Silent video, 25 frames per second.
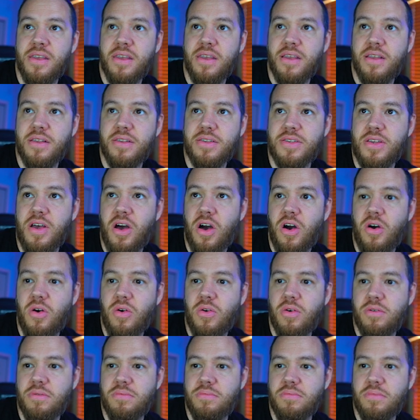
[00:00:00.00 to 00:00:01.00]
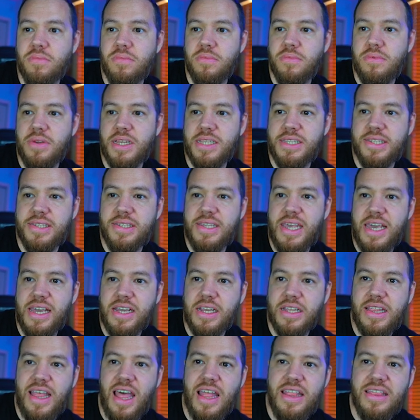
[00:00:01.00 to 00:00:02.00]
So let's
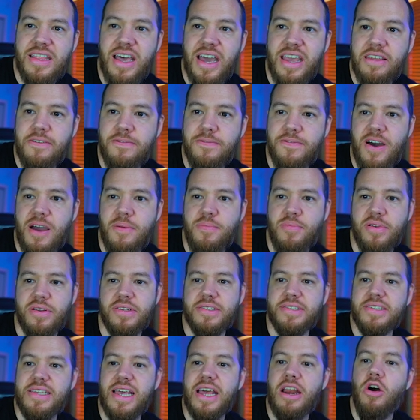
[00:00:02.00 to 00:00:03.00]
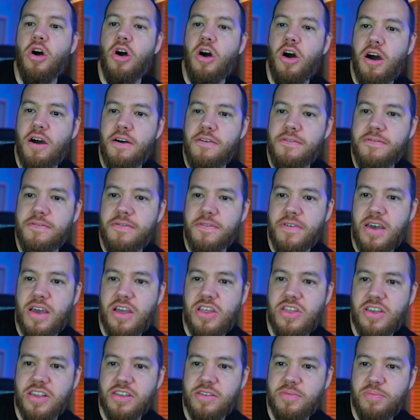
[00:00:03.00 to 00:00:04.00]
take that 95% off
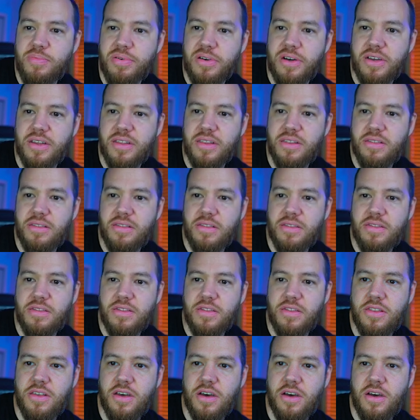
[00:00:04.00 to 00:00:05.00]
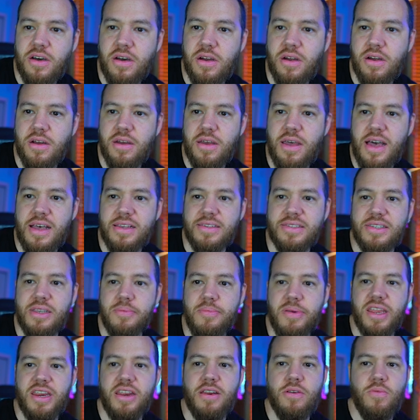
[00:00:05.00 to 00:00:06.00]
and just put the
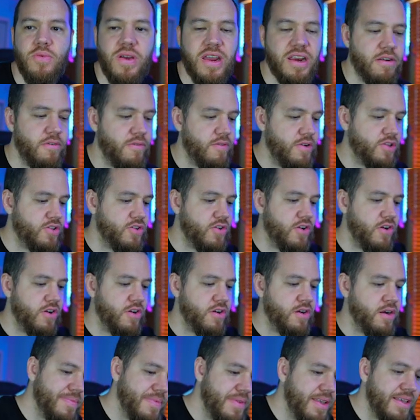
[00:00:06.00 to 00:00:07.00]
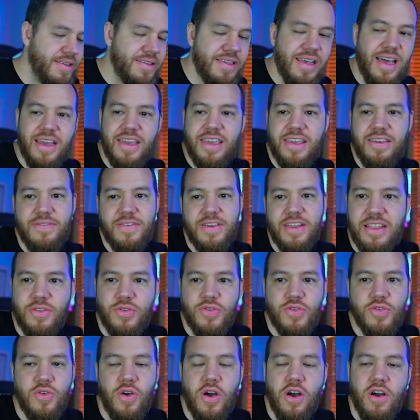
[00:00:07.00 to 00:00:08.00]
estimated rate of return. Is that even
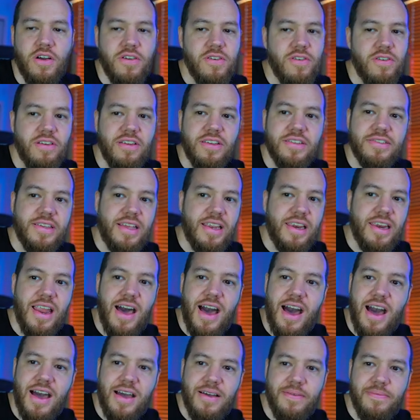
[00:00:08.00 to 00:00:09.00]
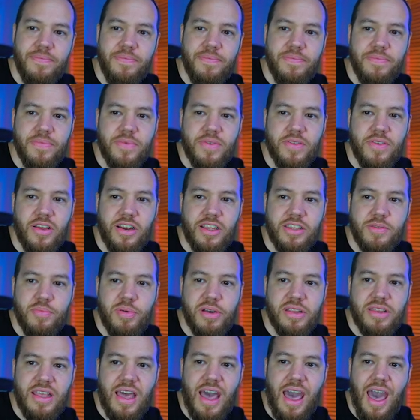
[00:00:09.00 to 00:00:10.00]
200 is a lot? So let's
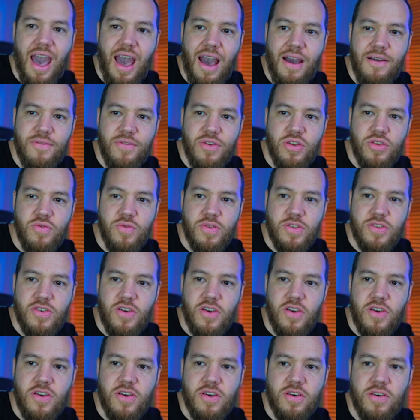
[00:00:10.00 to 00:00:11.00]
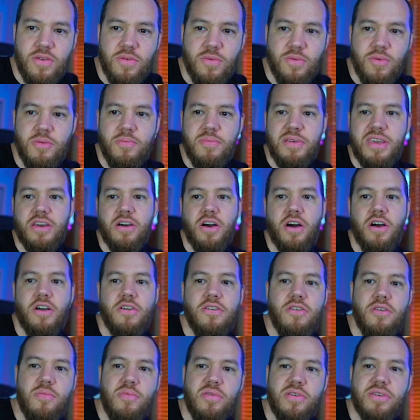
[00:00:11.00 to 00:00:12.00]
put the average return would be
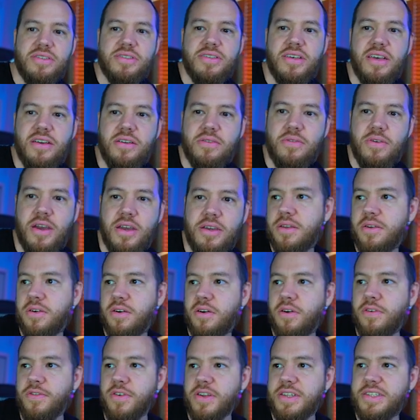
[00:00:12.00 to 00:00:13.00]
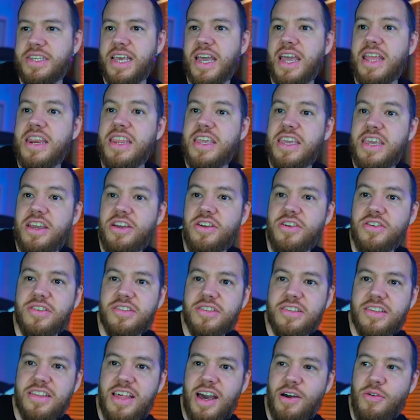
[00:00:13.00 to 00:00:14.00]
100%, right? Over 10
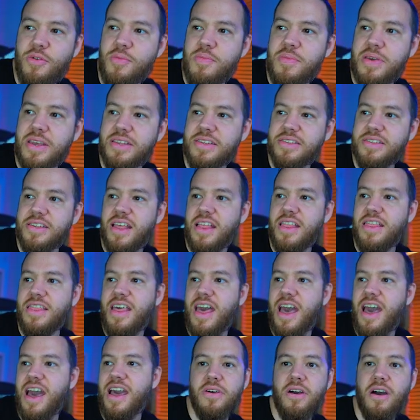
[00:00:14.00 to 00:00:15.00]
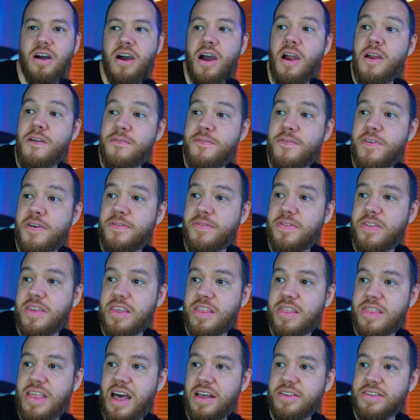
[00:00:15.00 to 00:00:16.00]
years, that would mean that our
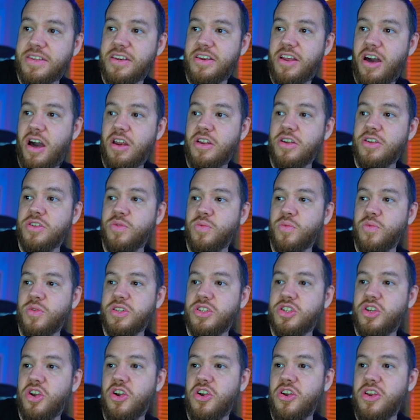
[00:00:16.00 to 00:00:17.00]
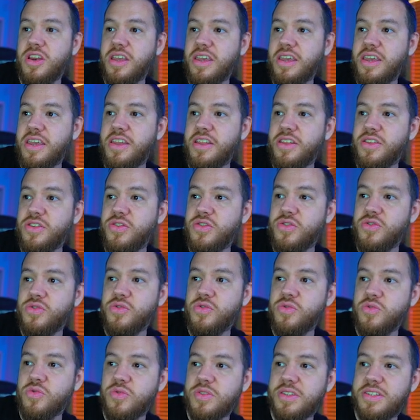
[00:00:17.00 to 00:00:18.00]
$50,000 would turn
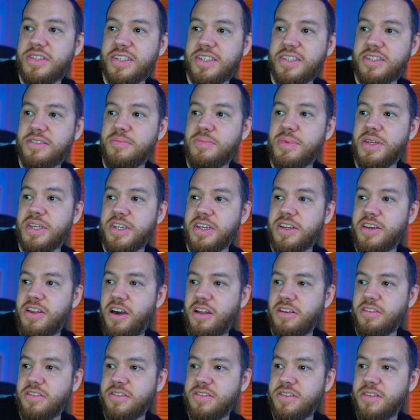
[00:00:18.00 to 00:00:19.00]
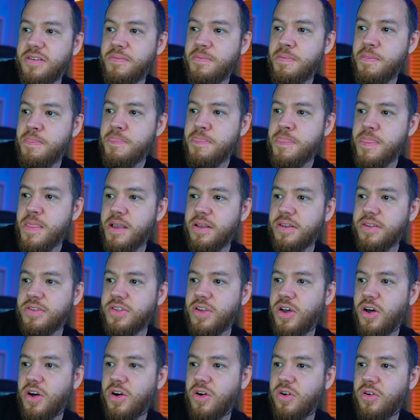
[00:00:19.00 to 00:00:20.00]
into $6 million.
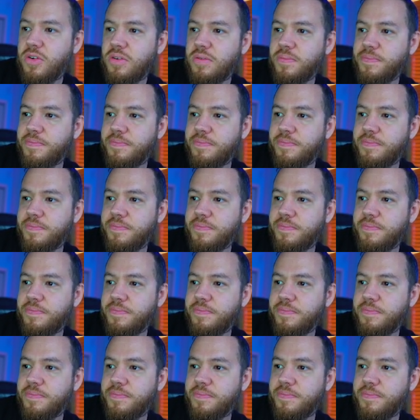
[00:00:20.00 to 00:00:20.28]
So